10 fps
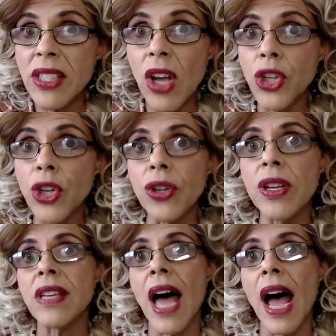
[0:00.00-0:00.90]
on your
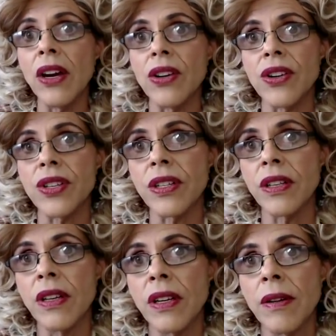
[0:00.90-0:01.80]
desires.
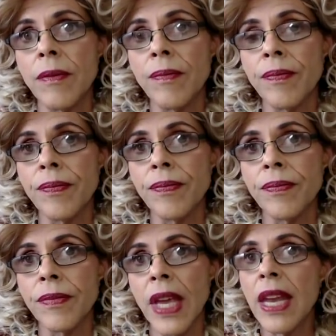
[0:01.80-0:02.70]

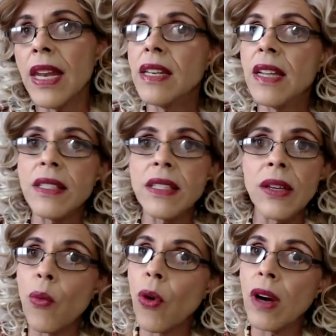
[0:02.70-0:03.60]
And it
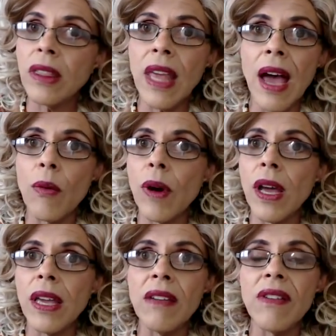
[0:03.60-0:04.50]
doesn't work that
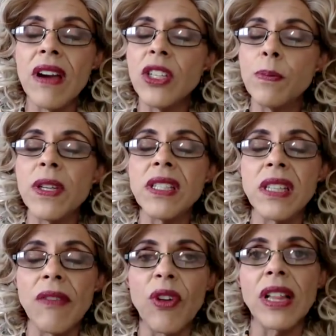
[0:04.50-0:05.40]
way. He very
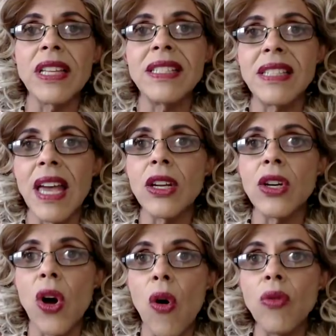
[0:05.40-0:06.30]
specifically
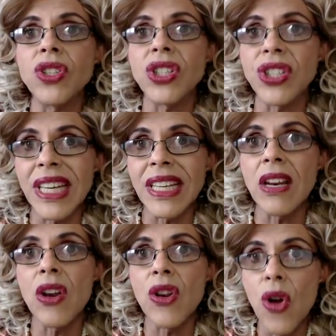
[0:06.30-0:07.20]
said, go
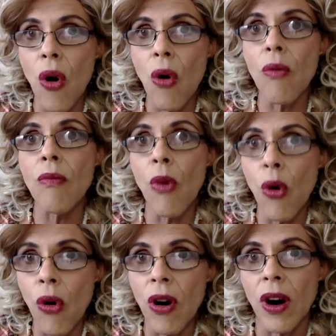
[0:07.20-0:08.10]
sin no
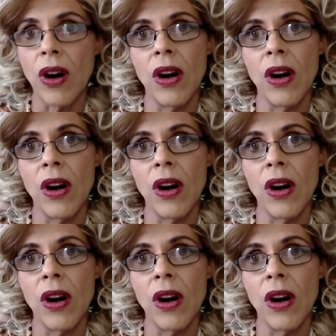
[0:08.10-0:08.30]
more.